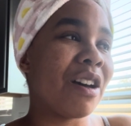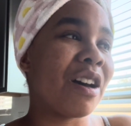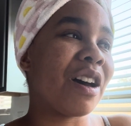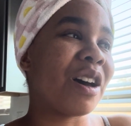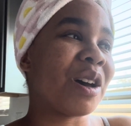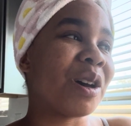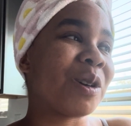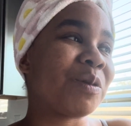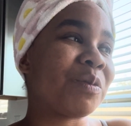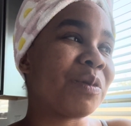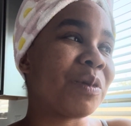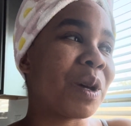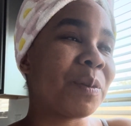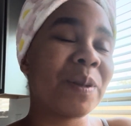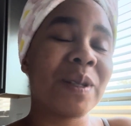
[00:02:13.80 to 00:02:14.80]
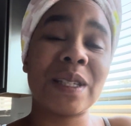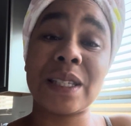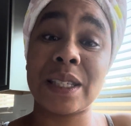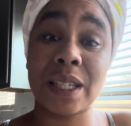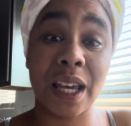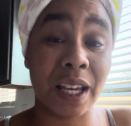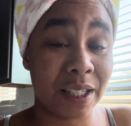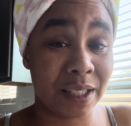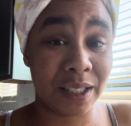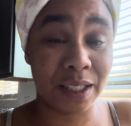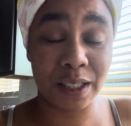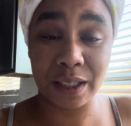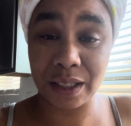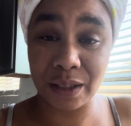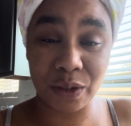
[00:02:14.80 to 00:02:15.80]
Um,
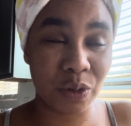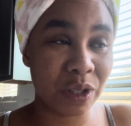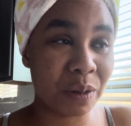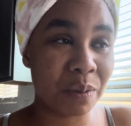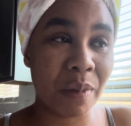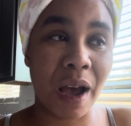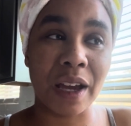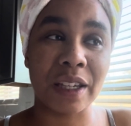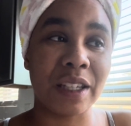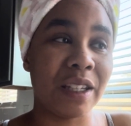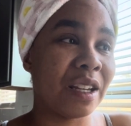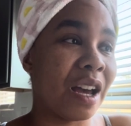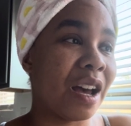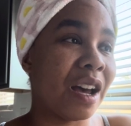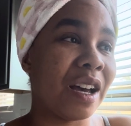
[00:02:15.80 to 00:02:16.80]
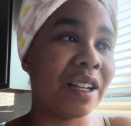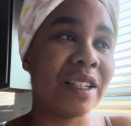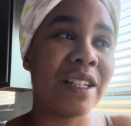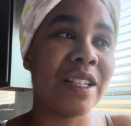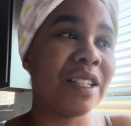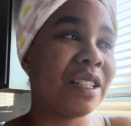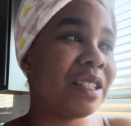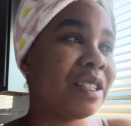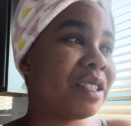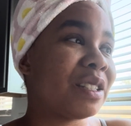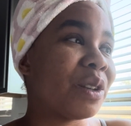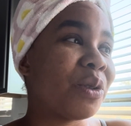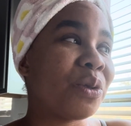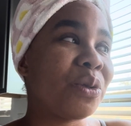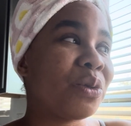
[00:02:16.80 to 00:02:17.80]
obsessed with mocking God. It is
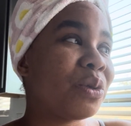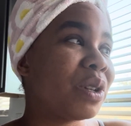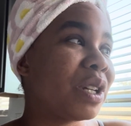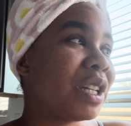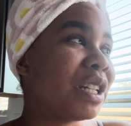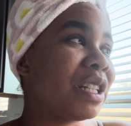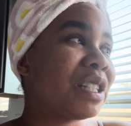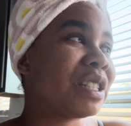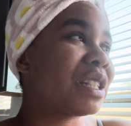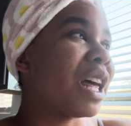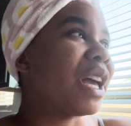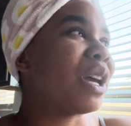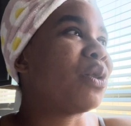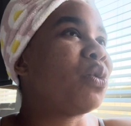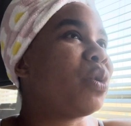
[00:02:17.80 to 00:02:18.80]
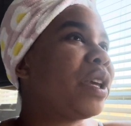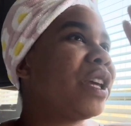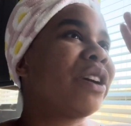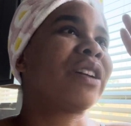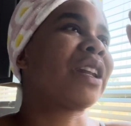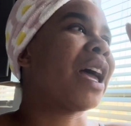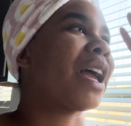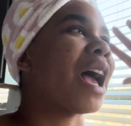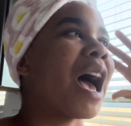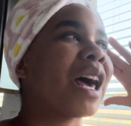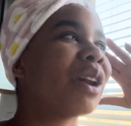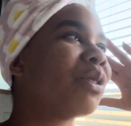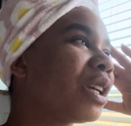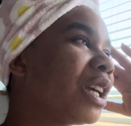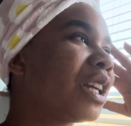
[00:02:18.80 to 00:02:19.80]
so, it is like weird. Like, I
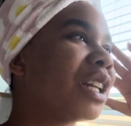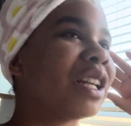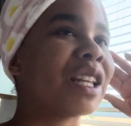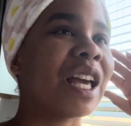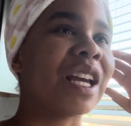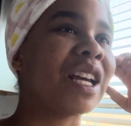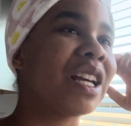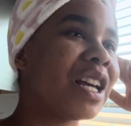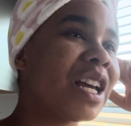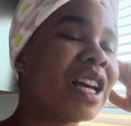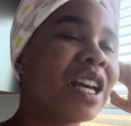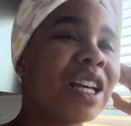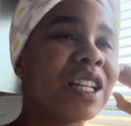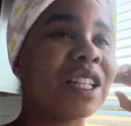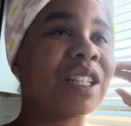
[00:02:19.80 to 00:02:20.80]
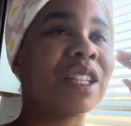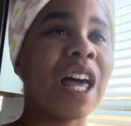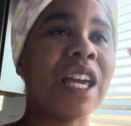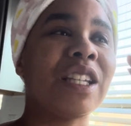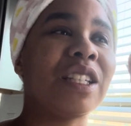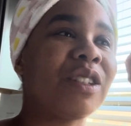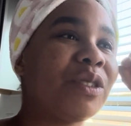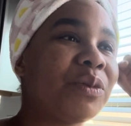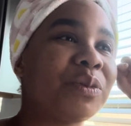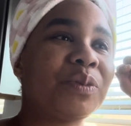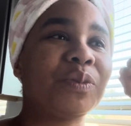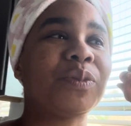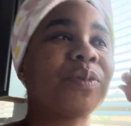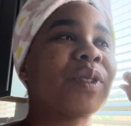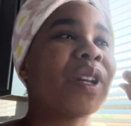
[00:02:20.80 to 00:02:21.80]
don't get it. Like, like
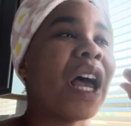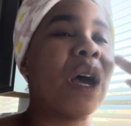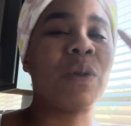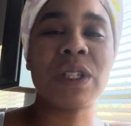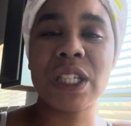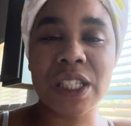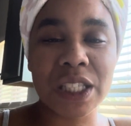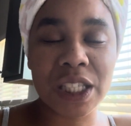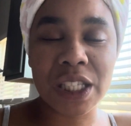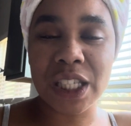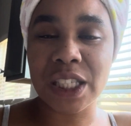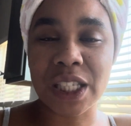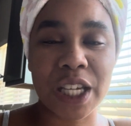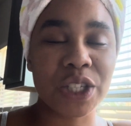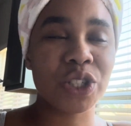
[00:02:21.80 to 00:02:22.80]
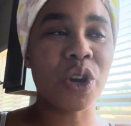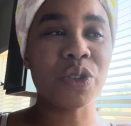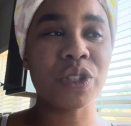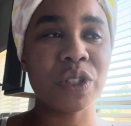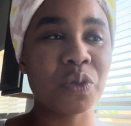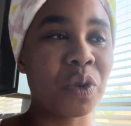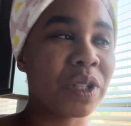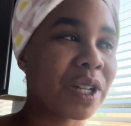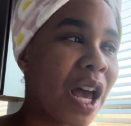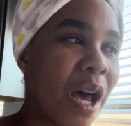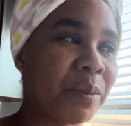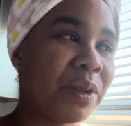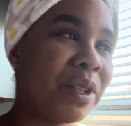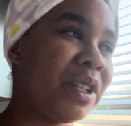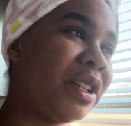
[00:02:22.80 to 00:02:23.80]
I would listen to these like chosen one
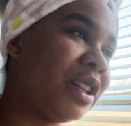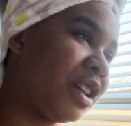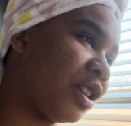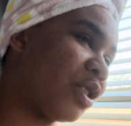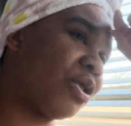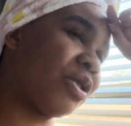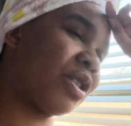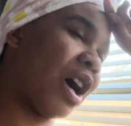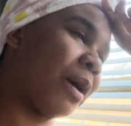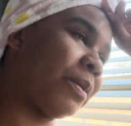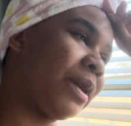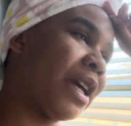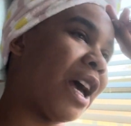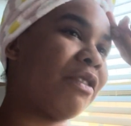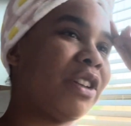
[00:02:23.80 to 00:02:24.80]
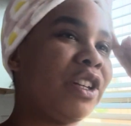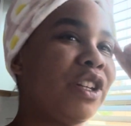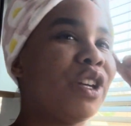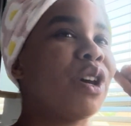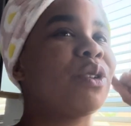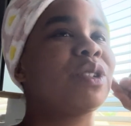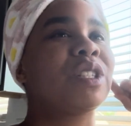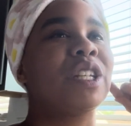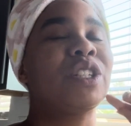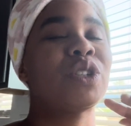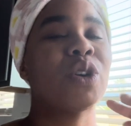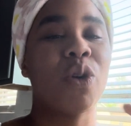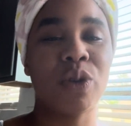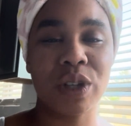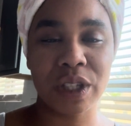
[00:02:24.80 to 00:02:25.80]
copy, you know, copycat videos and
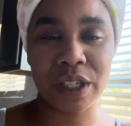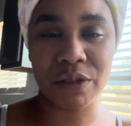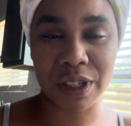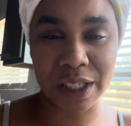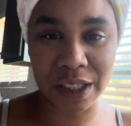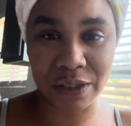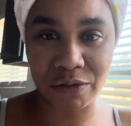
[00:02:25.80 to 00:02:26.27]
totally re